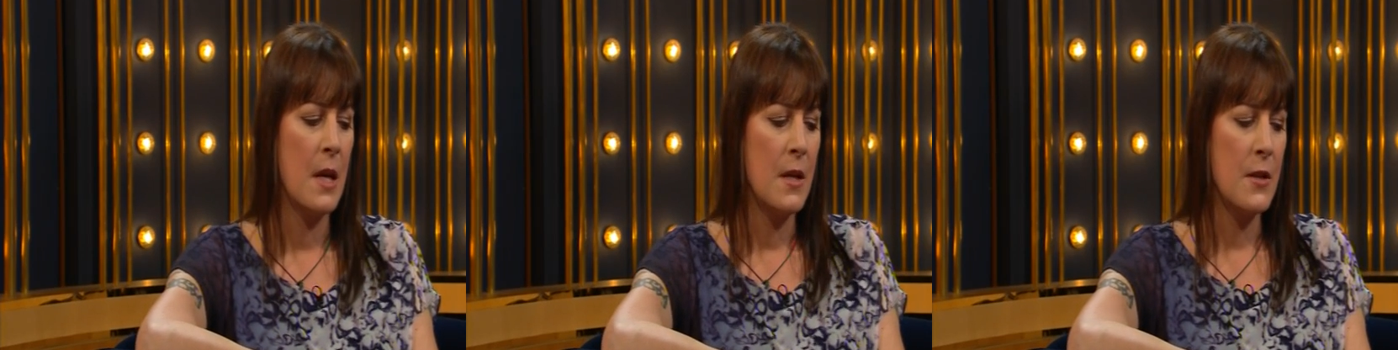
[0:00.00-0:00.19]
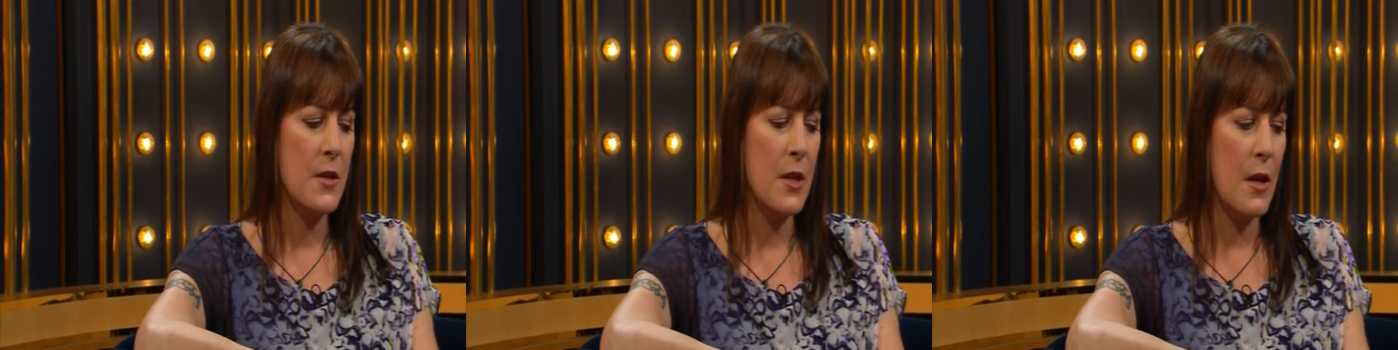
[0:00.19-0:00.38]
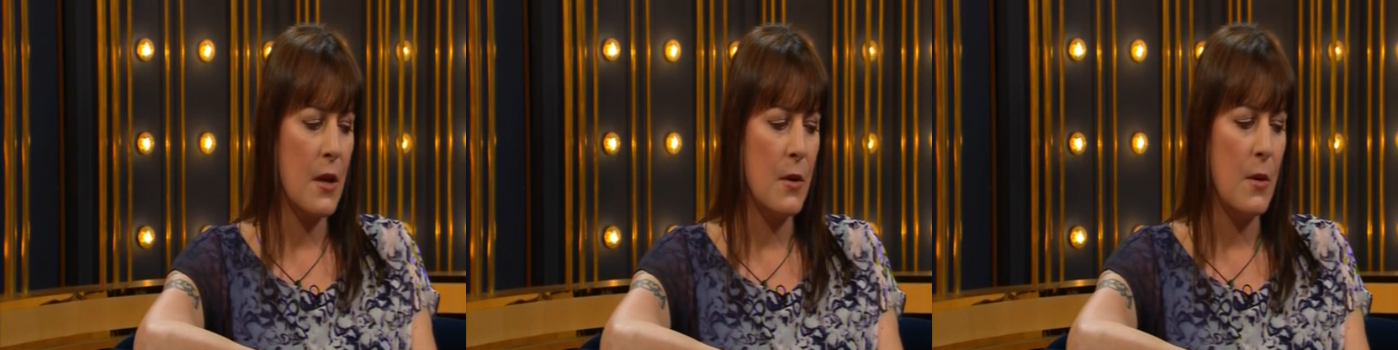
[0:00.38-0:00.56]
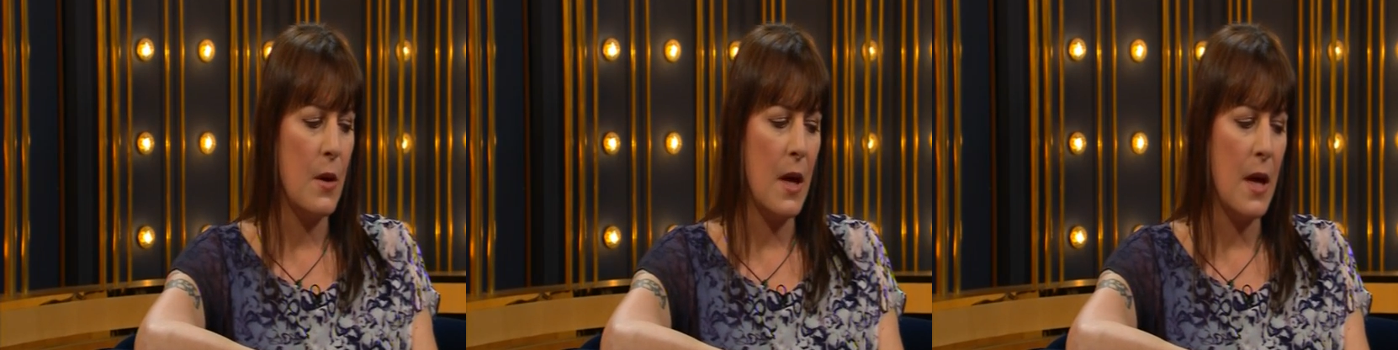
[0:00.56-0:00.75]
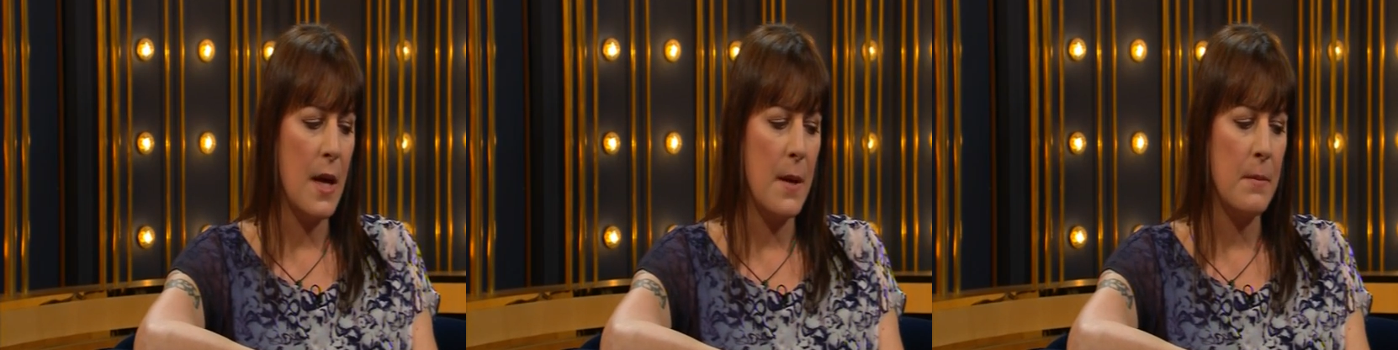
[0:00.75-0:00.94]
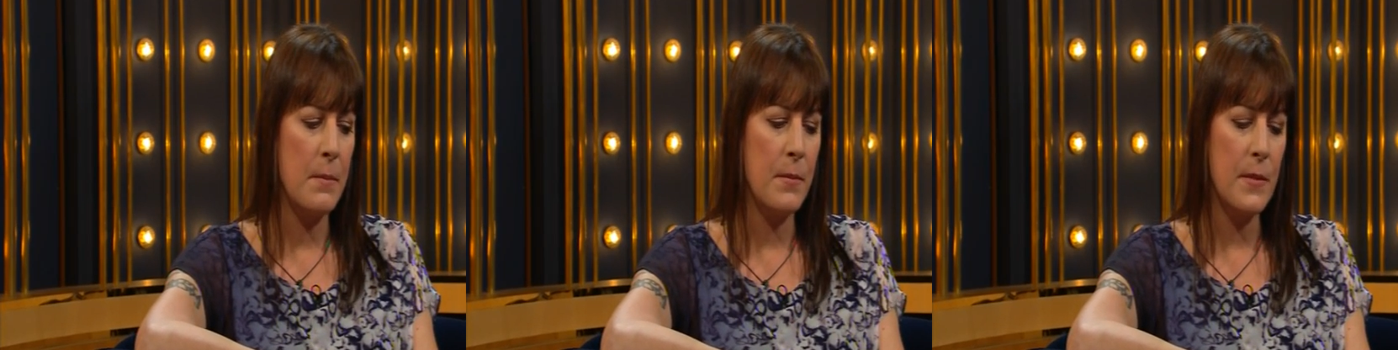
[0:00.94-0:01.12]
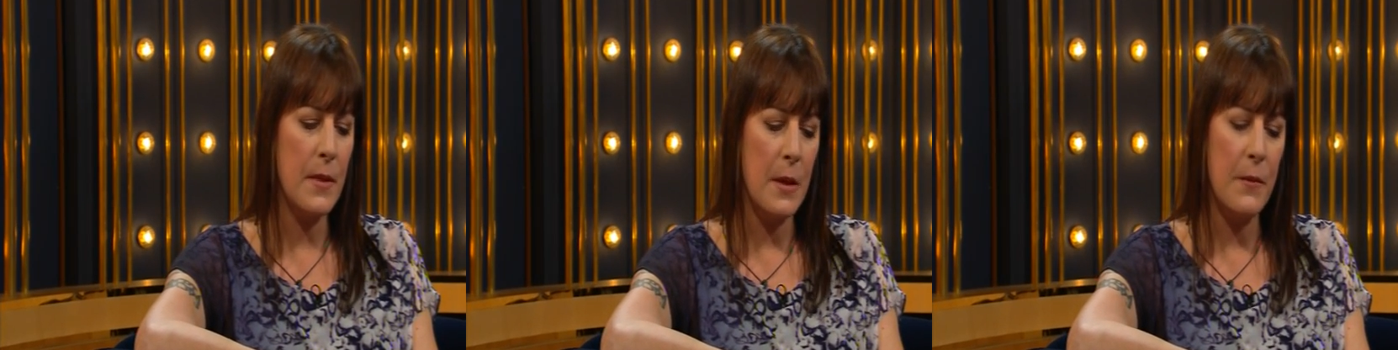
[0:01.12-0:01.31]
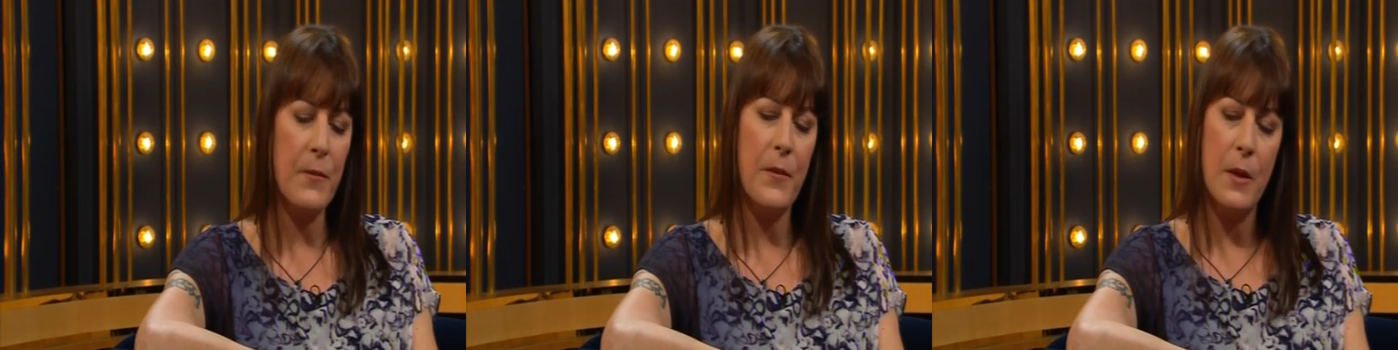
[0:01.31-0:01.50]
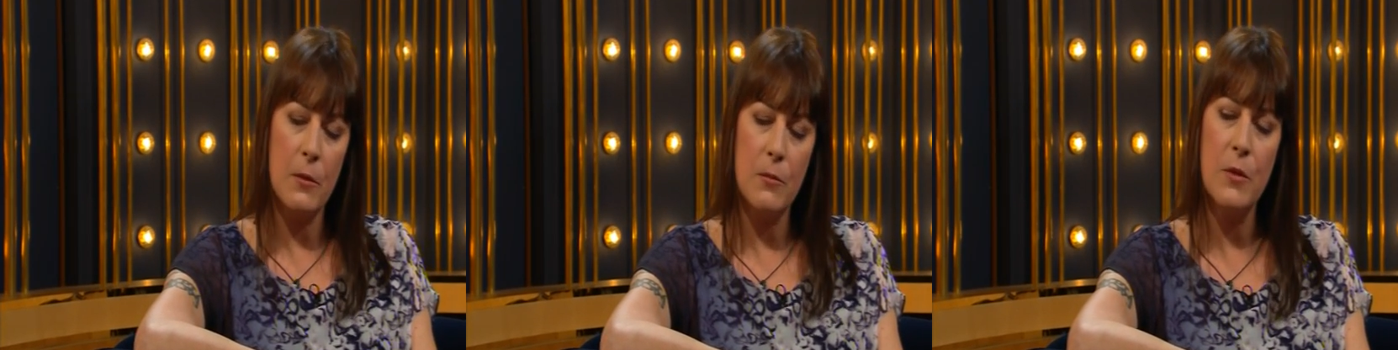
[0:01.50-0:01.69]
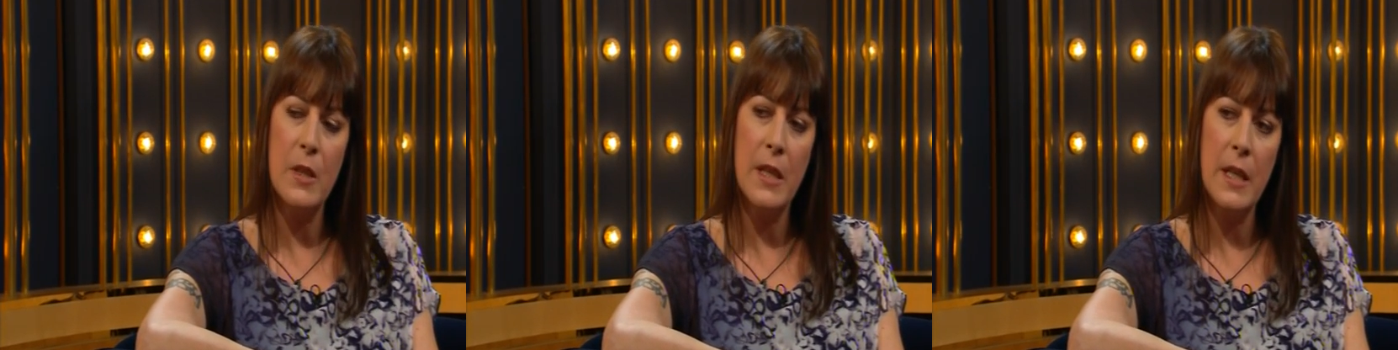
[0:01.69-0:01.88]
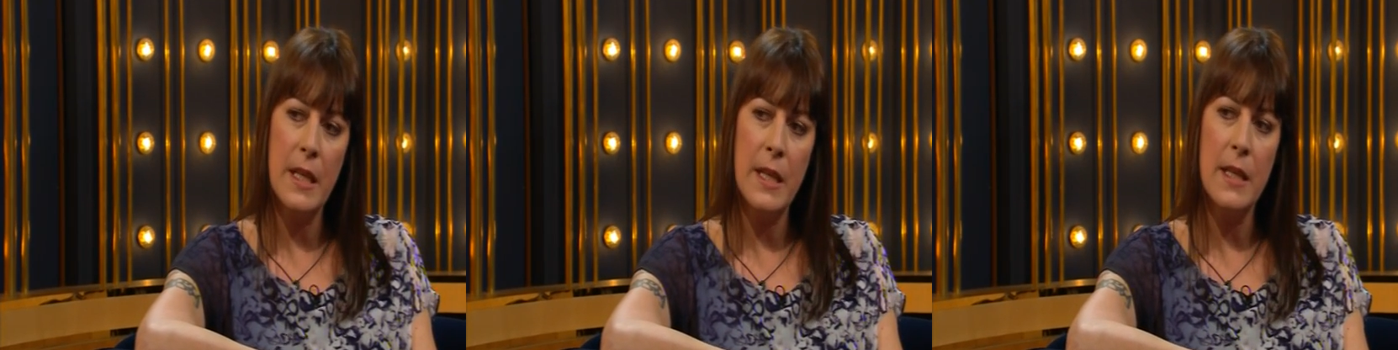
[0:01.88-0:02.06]
So it felt
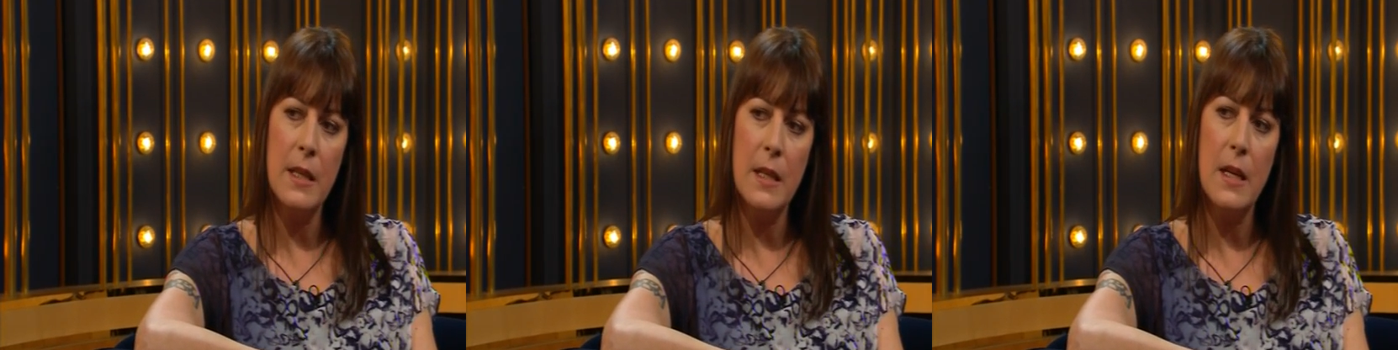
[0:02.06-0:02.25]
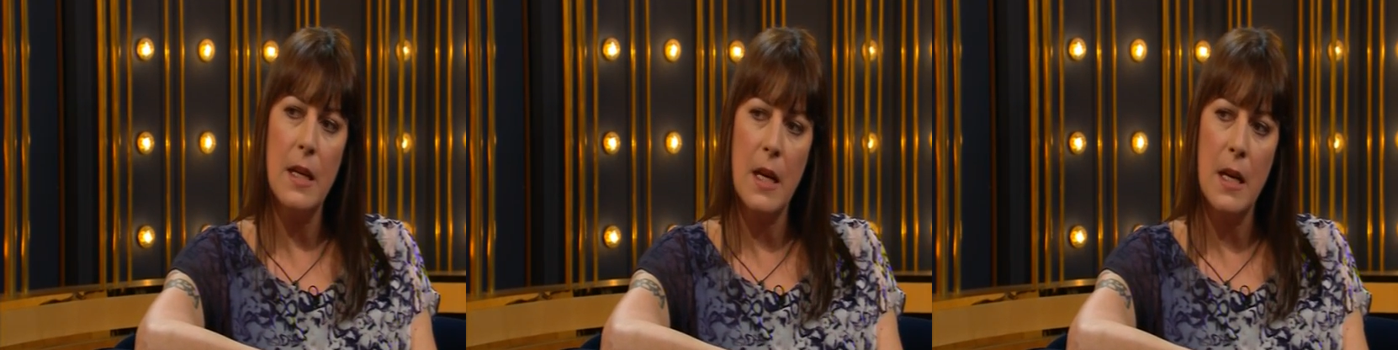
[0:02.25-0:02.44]
really